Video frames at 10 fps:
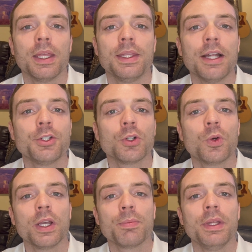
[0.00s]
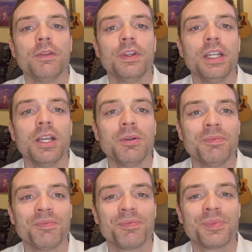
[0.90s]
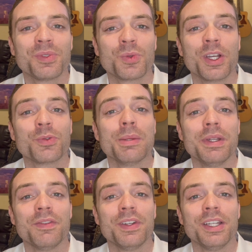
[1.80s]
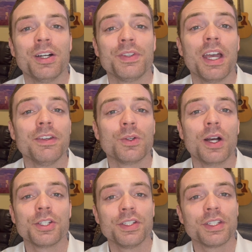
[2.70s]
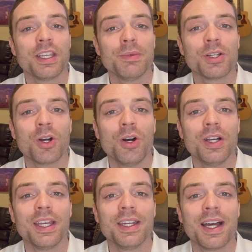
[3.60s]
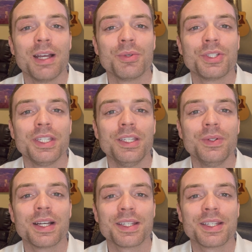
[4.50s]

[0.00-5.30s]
That's your quick 3-minute video. If you have any questions, give me a call and I will see you next